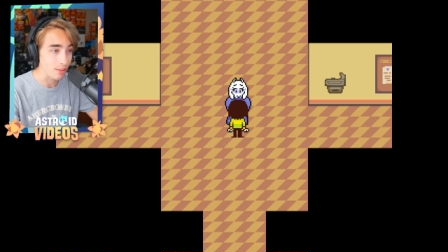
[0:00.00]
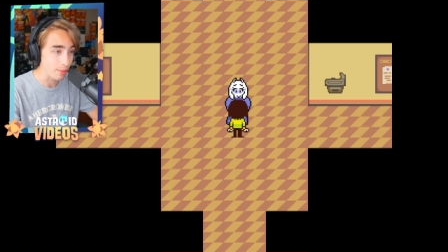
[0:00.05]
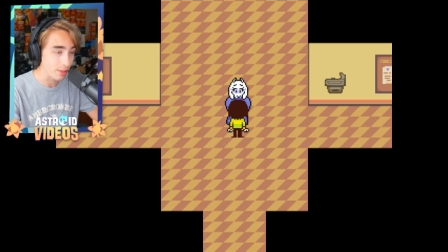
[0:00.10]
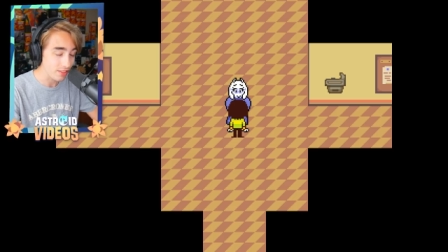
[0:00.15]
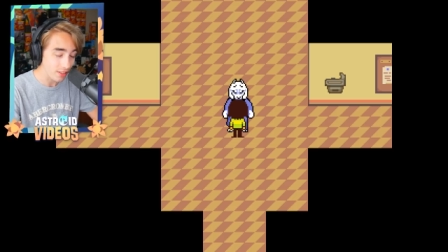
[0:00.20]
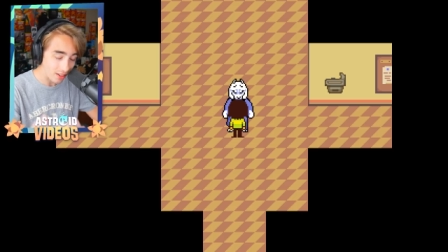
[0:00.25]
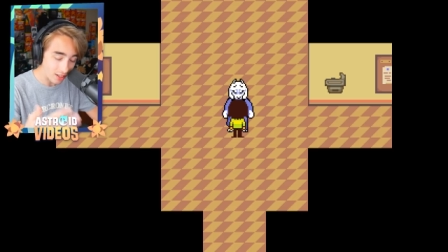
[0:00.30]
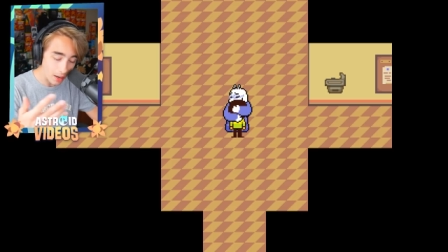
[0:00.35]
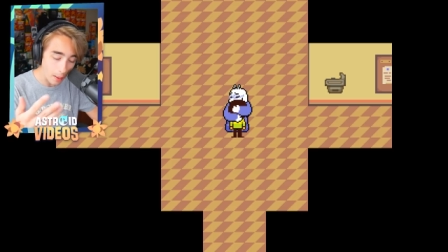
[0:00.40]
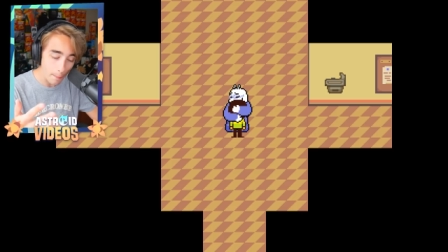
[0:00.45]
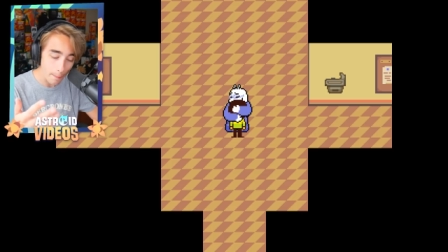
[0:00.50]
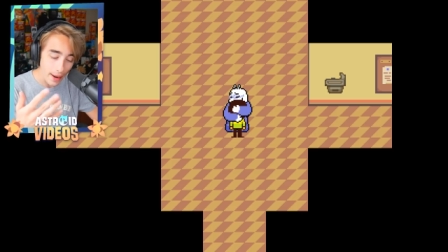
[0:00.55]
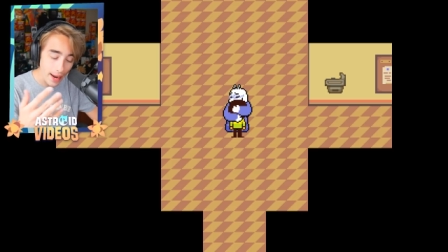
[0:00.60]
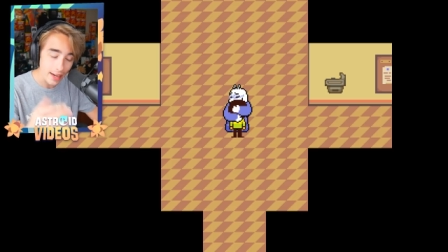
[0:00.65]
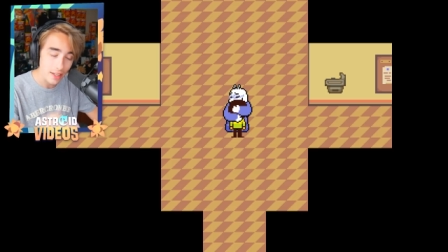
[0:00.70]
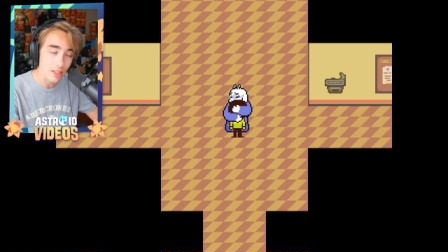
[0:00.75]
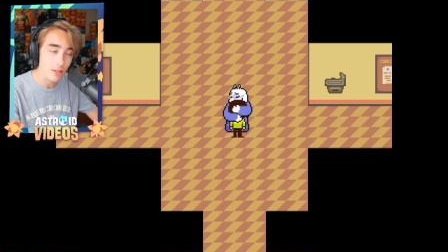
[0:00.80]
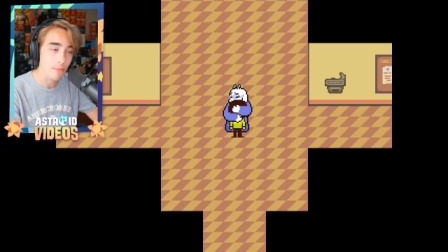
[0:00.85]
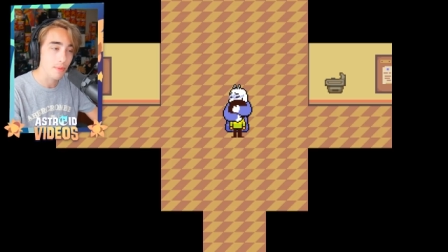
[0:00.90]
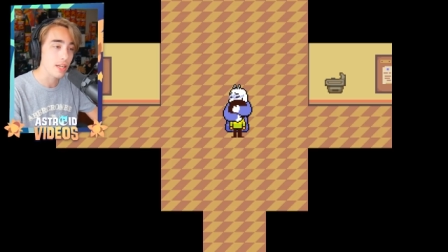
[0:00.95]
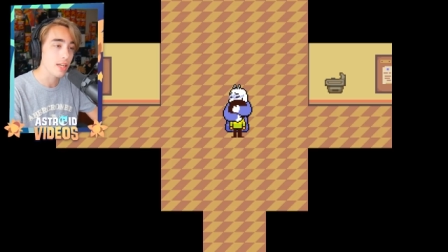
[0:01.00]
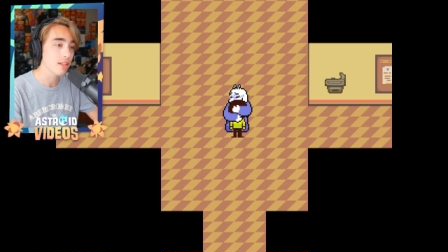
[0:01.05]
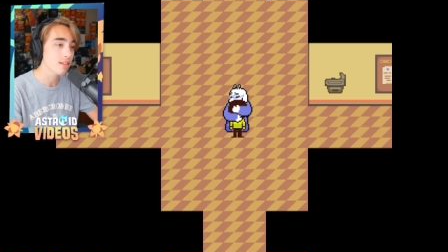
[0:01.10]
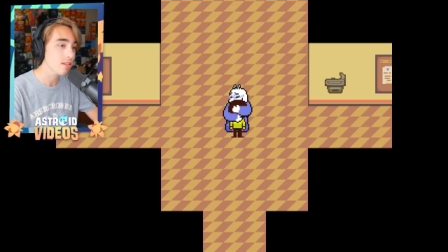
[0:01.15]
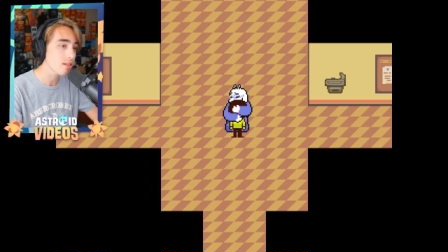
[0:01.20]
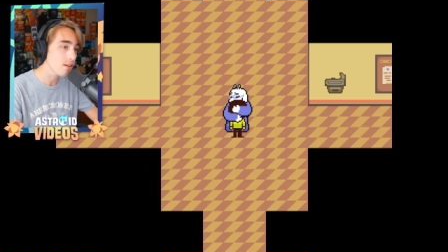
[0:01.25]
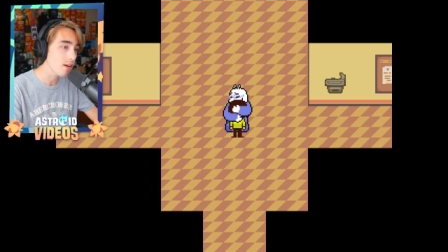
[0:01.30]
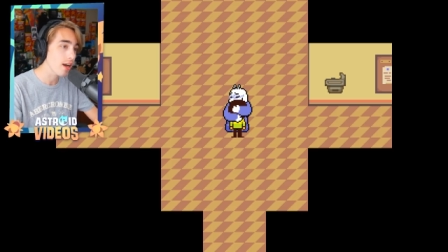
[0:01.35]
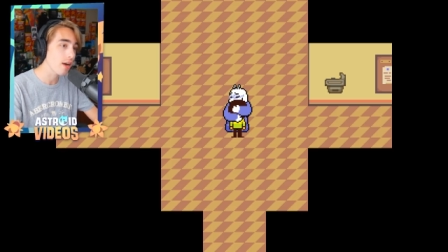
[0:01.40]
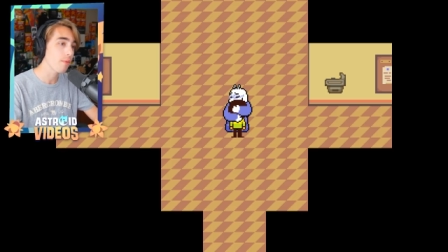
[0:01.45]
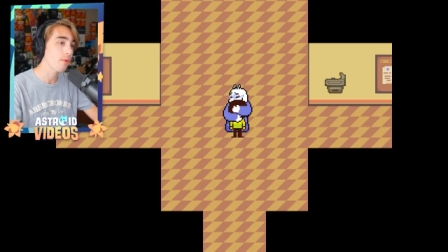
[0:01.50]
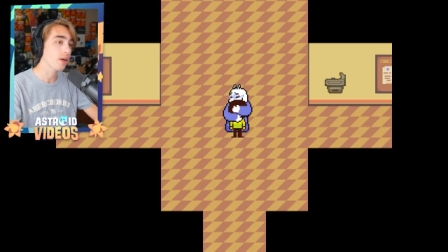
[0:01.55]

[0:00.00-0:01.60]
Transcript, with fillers: But it's gonna come back to me. It's all right.